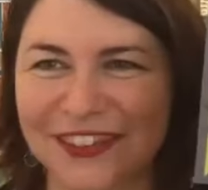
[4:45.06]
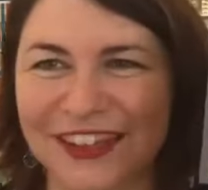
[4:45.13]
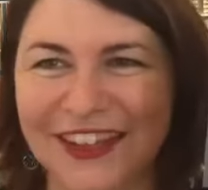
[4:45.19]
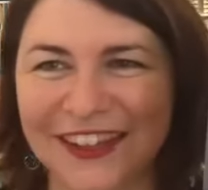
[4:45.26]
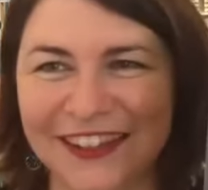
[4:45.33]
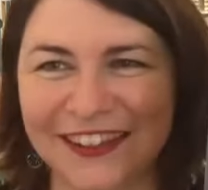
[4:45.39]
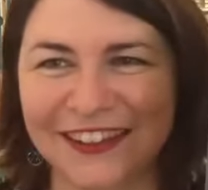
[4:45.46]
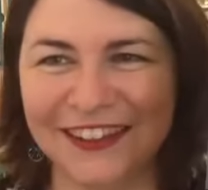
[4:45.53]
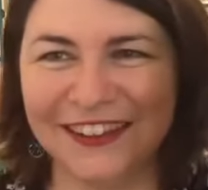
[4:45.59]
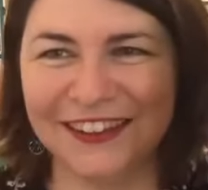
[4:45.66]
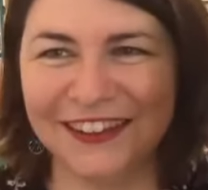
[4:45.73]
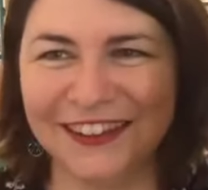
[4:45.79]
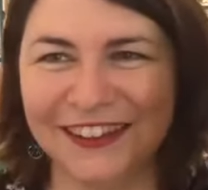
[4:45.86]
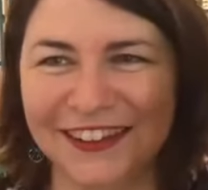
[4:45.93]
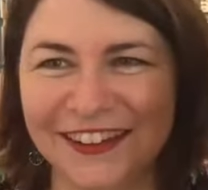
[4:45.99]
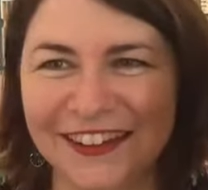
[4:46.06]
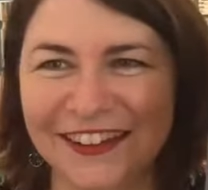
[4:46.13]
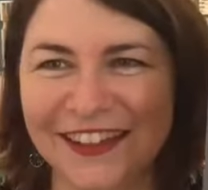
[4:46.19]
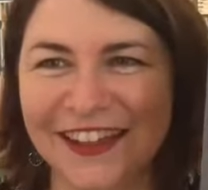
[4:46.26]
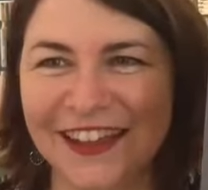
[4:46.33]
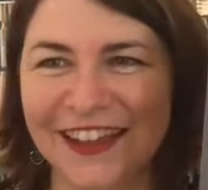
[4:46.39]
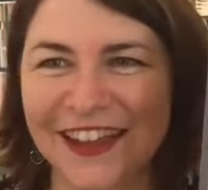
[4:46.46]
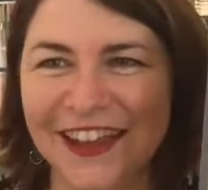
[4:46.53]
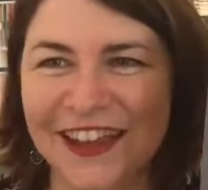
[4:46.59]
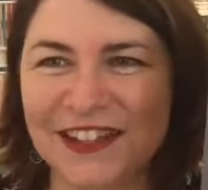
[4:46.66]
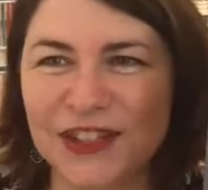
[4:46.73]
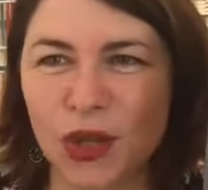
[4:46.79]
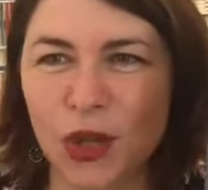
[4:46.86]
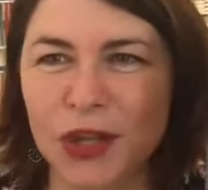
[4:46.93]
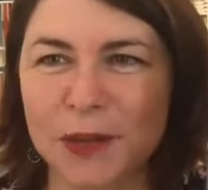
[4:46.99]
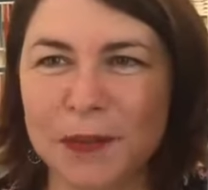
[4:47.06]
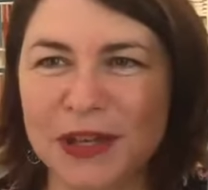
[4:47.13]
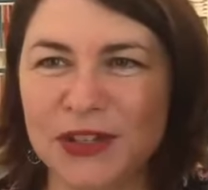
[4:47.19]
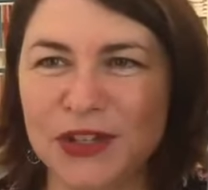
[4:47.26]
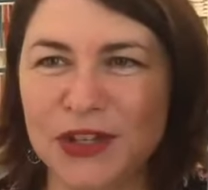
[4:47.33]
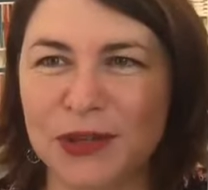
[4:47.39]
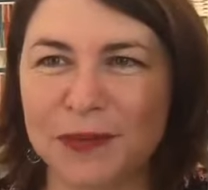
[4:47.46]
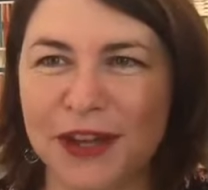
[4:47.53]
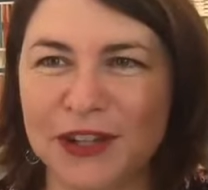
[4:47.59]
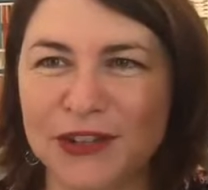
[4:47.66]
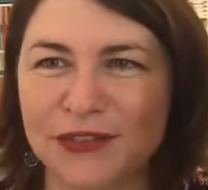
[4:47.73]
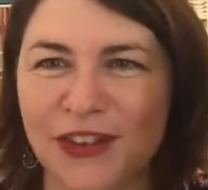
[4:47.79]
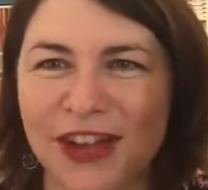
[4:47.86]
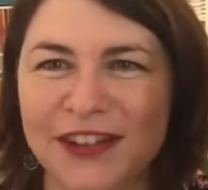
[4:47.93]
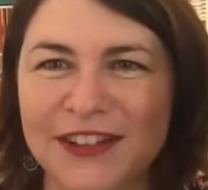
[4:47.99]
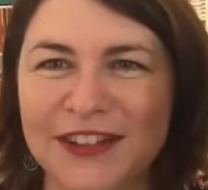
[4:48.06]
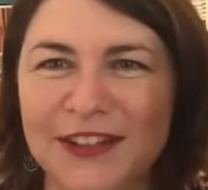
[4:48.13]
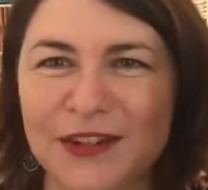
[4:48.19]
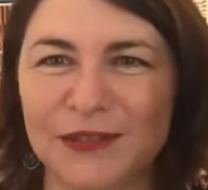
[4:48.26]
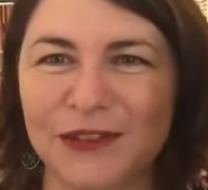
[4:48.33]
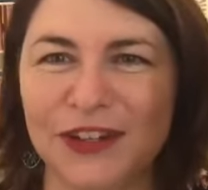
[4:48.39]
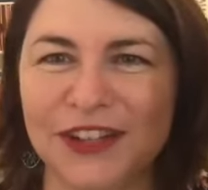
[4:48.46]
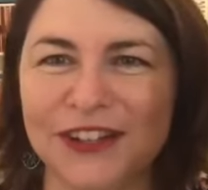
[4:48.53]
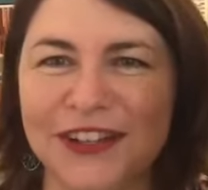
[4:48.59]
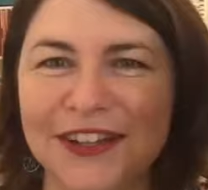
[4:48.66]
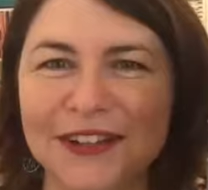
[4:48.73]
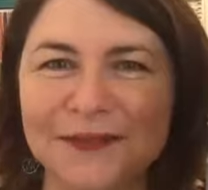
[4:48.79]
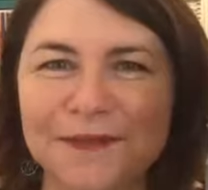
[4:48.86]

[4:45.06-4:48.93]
It's all a bit too much fun, isn't it, really?